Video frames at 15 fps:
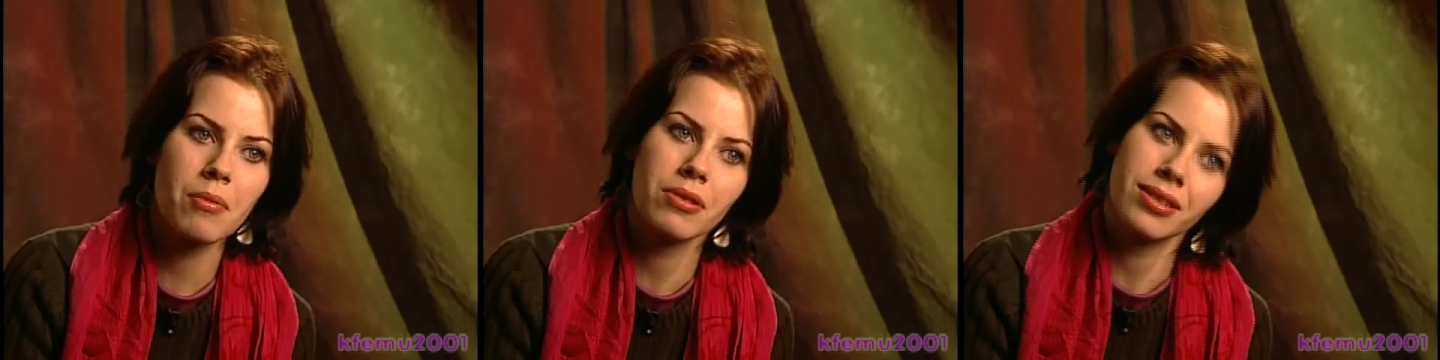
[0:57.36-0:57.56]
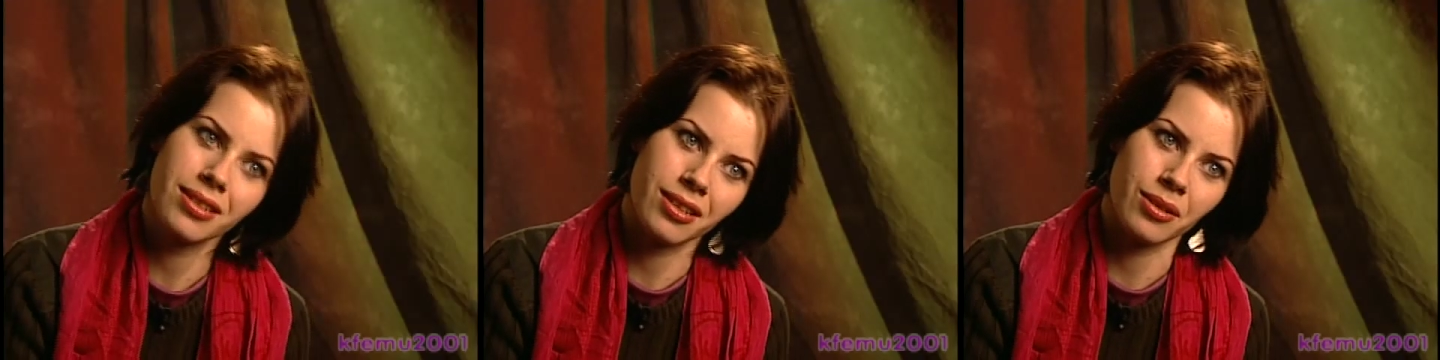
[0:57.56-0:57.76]

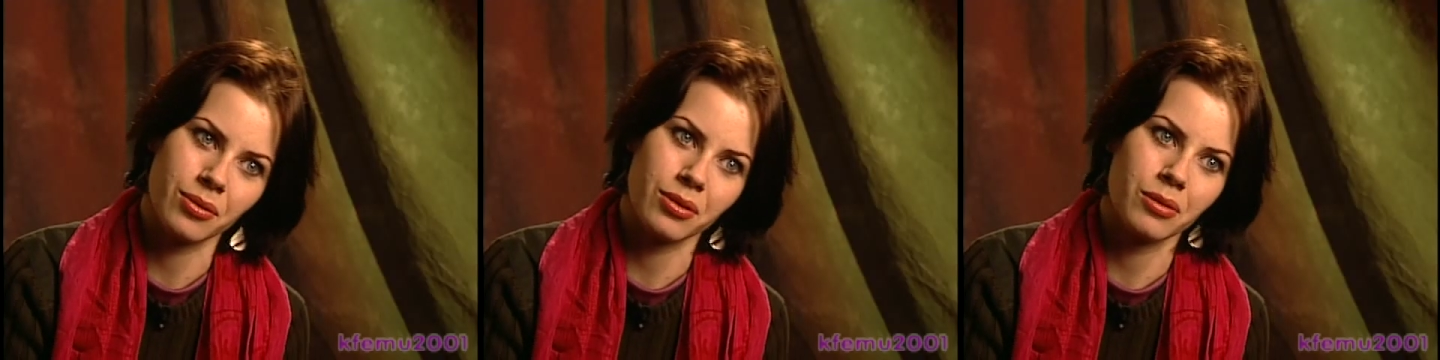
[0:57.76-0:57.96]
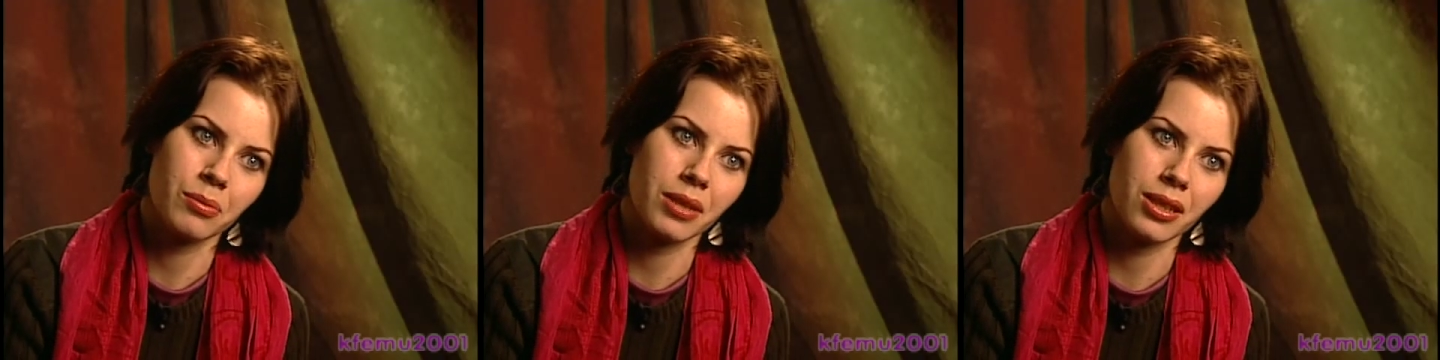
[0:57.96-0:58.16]
was there
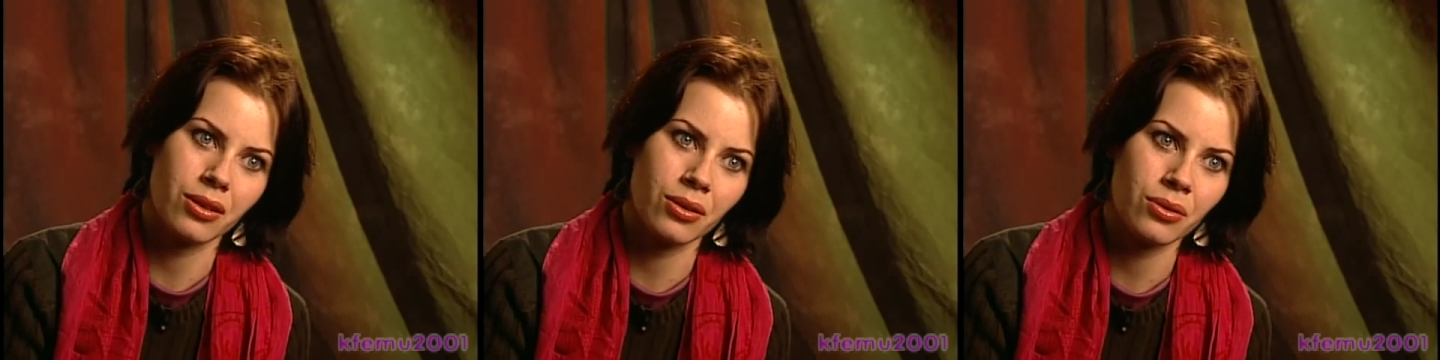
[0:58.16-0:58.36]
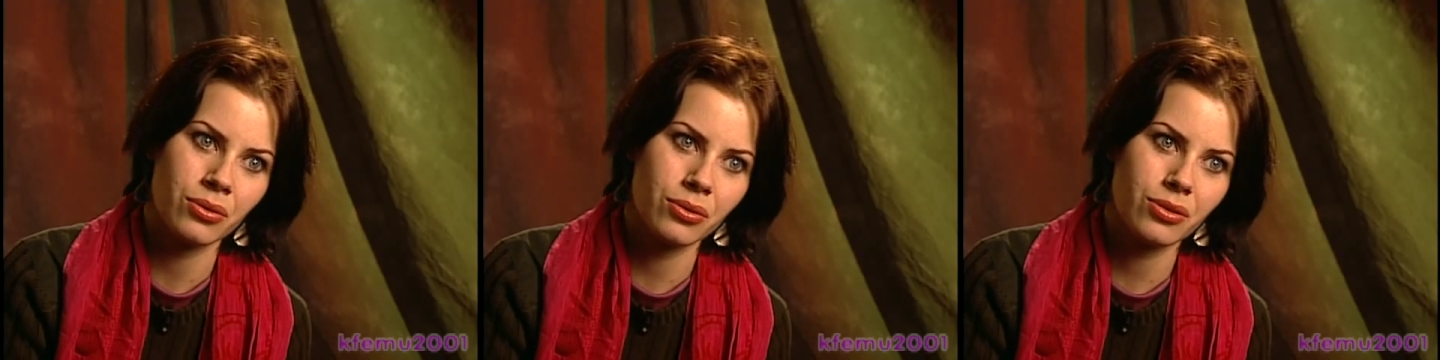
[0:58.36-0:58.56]
with me,
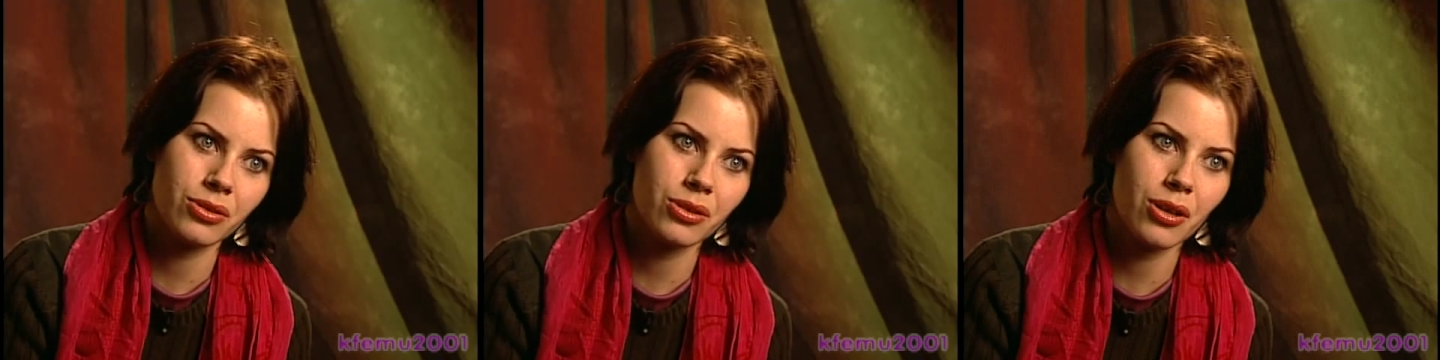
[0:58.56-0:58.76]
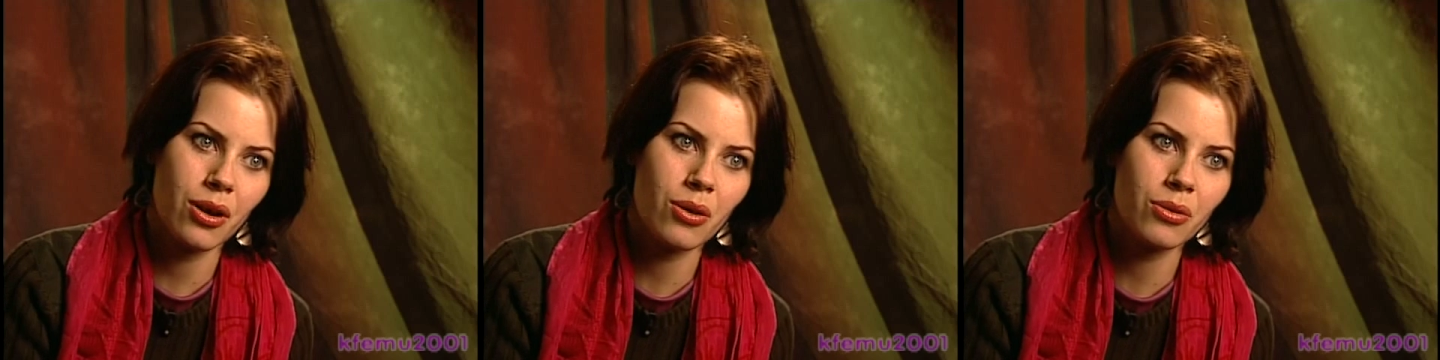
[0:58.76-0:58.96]
though.
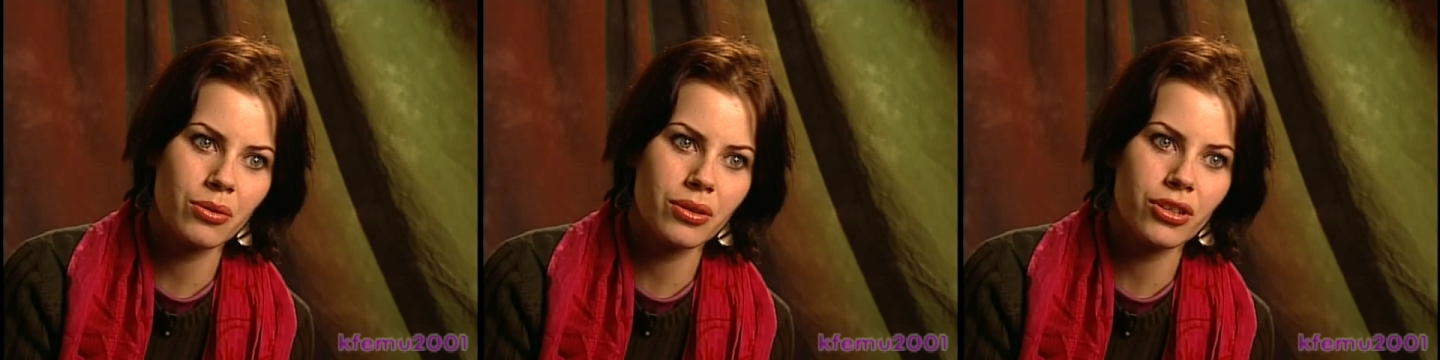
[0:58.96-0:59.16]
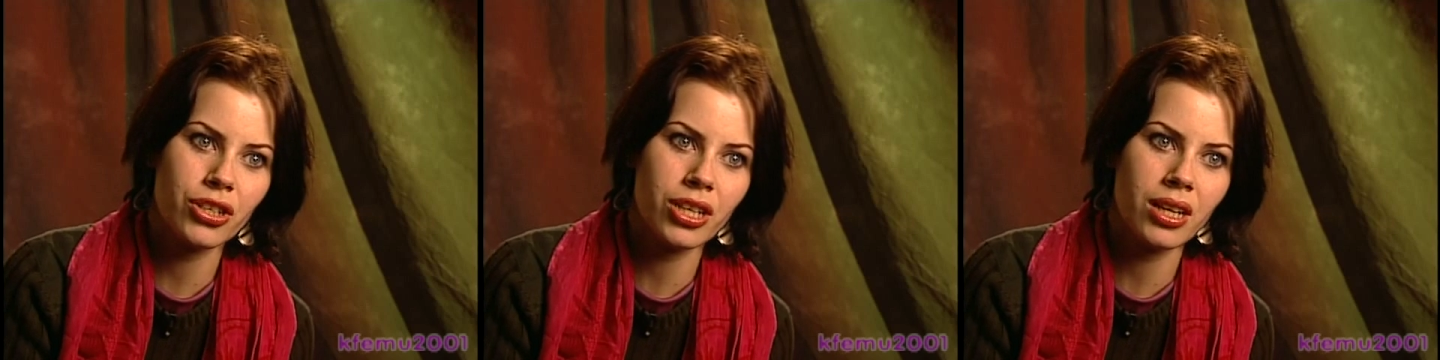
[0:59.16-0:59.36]
So
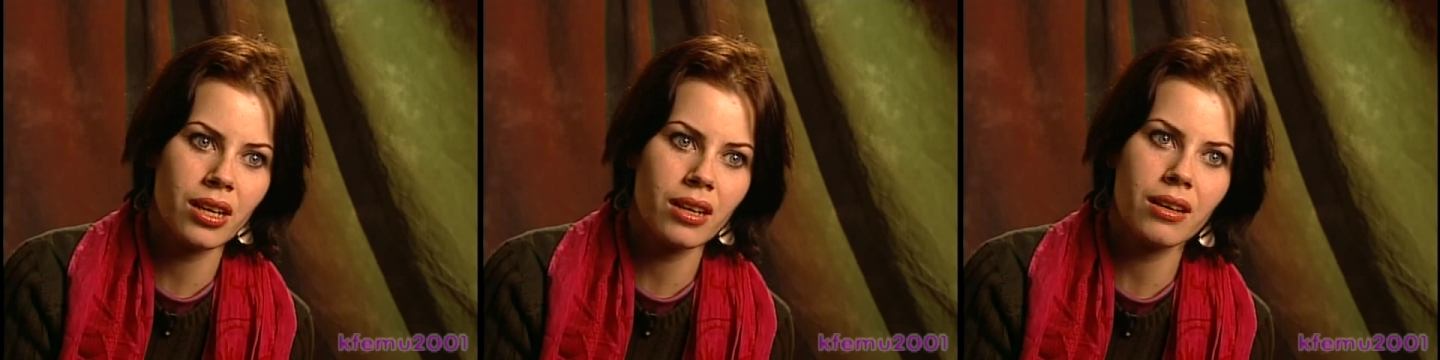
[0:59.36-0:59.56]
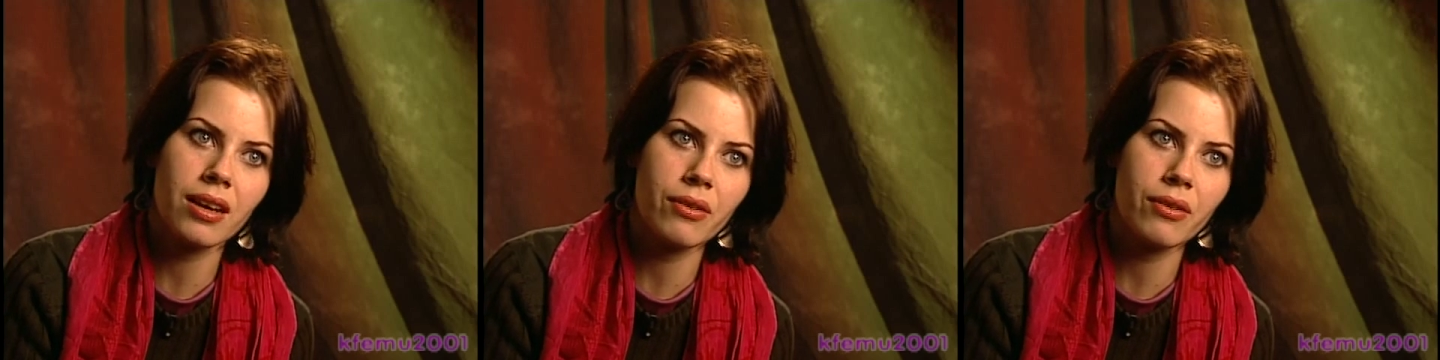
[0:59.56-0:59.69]
she,